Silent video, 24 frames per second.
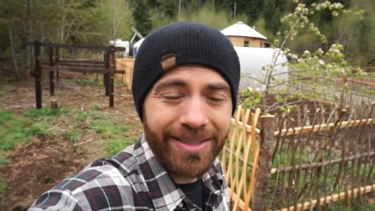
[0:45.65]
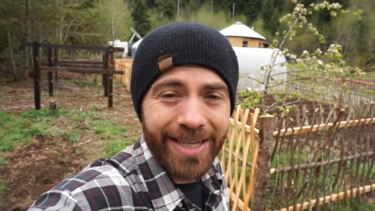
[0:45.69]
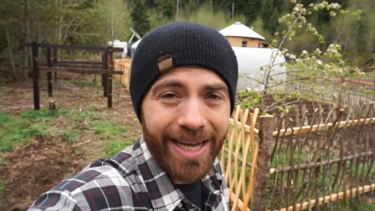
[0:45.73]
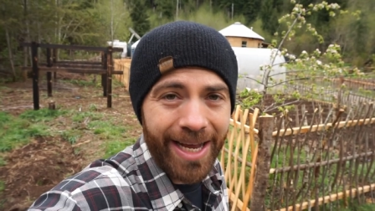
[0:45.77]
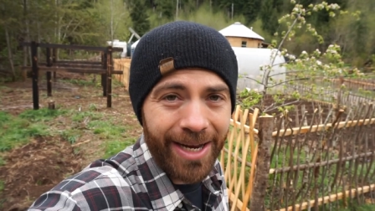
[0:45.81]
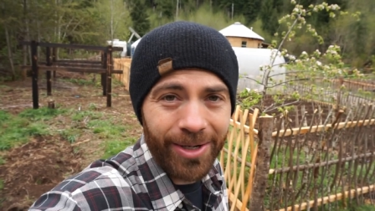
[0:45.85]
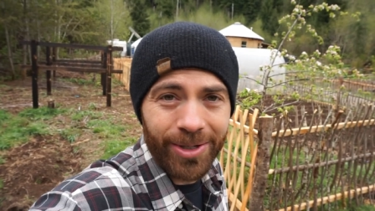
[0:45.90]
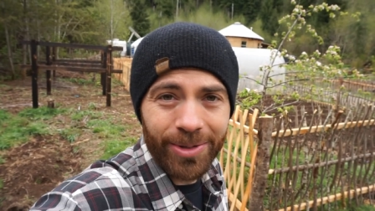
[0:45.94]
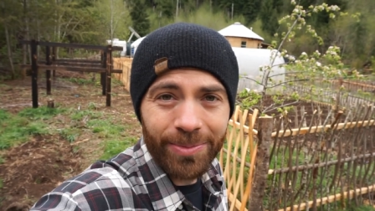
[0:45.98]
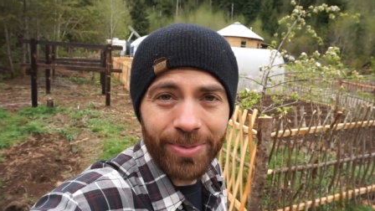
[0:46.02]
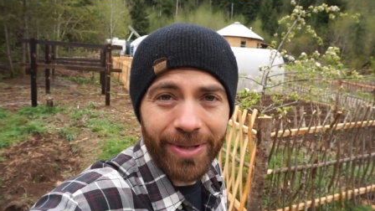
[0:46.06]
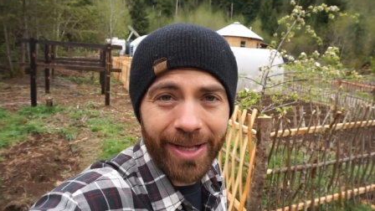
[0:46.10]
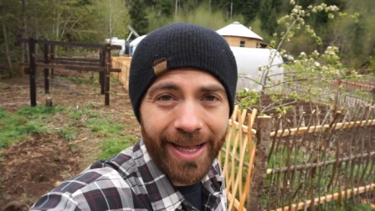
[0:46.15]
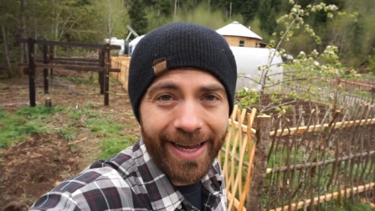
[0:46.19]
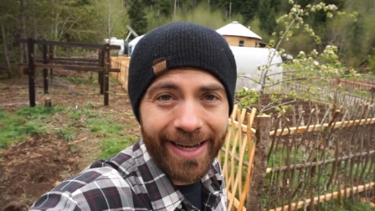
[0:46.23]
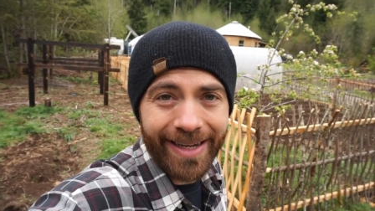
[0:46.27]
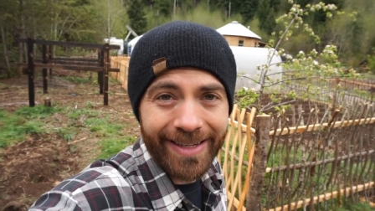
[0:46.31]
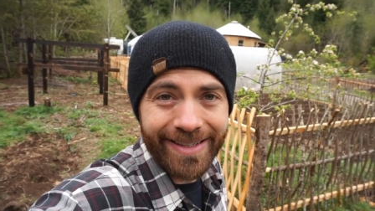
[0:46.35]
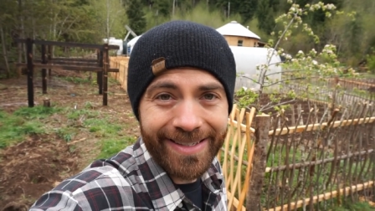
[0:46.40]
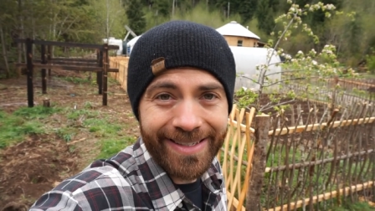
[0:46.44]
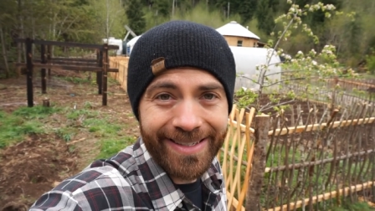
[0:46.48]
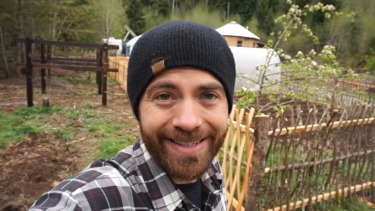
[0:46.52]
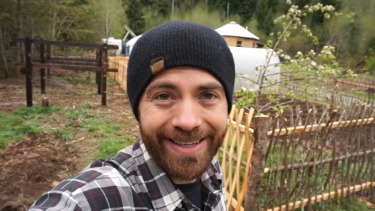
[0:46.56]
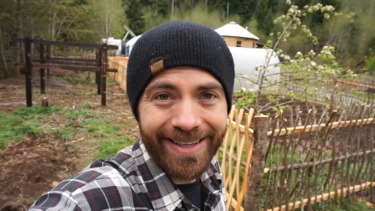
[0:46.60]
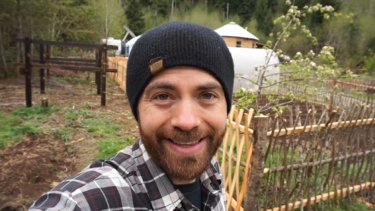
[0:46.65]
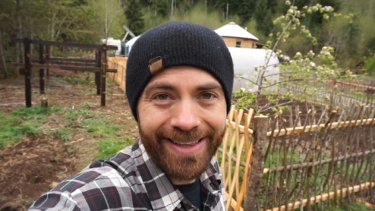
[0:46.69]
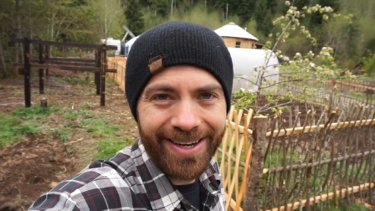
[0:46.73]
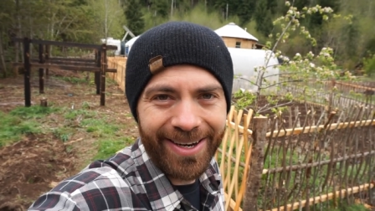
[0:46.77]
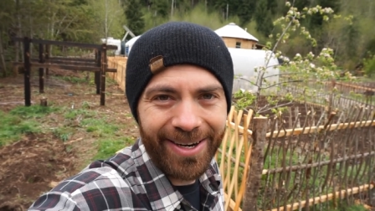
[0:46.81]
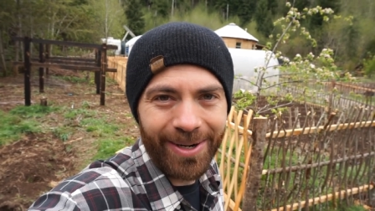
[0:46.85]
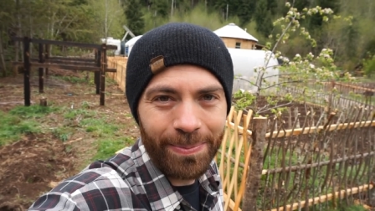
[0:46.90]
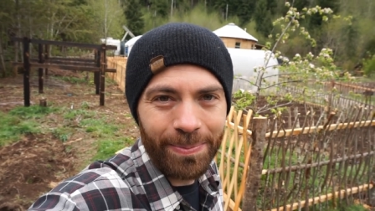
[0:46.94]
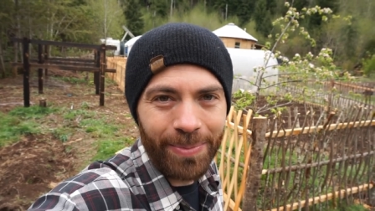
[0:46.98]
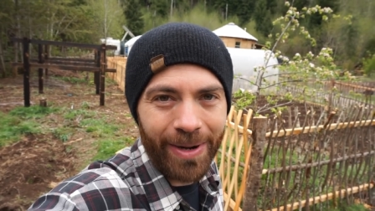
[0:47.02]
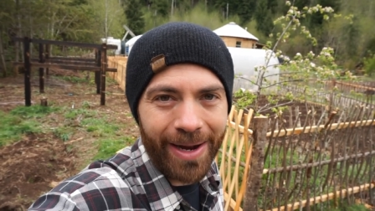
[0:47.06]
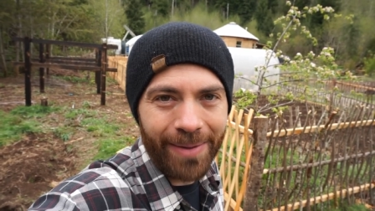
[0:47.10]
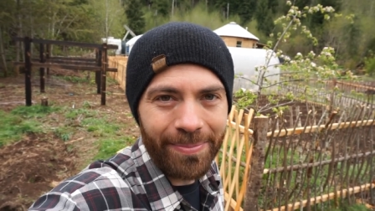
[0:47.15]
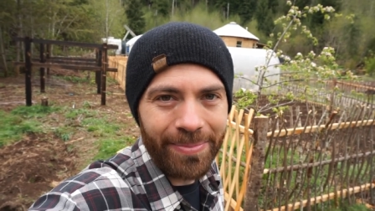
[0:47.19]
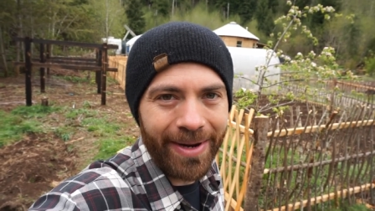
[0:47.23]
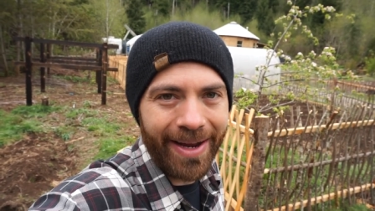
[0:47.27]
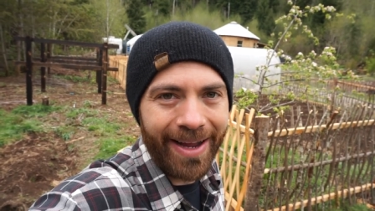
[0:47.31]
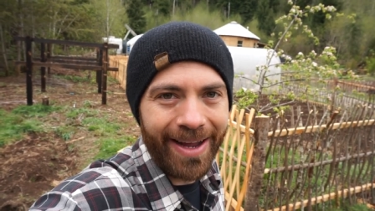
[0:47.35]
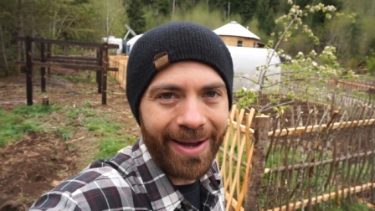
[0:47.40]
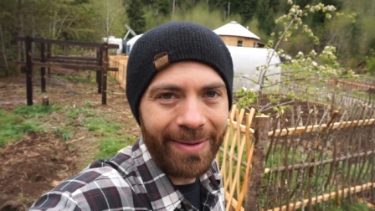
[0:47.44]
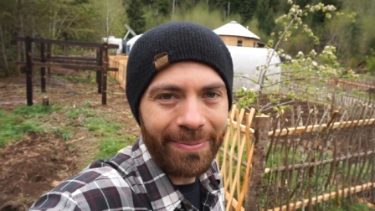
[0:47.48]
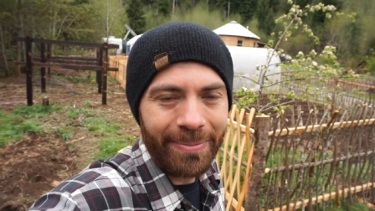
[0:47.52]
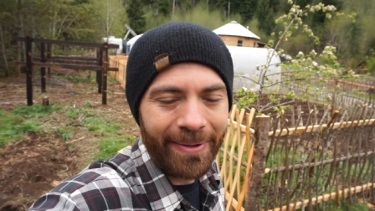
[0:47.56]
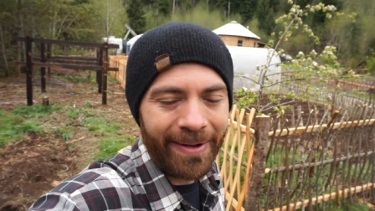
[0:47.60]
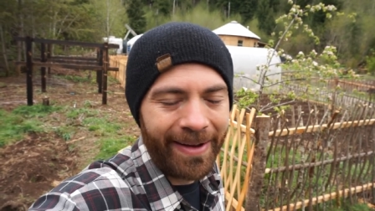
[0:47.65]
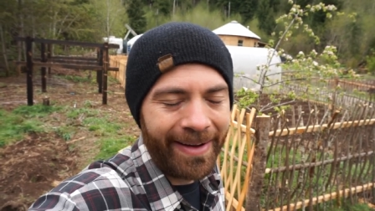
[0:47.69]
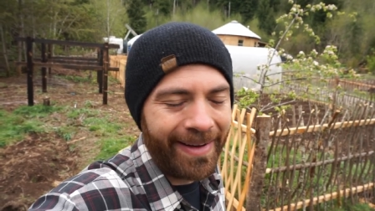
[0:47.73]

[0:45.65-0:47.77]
tender plants that are popping up.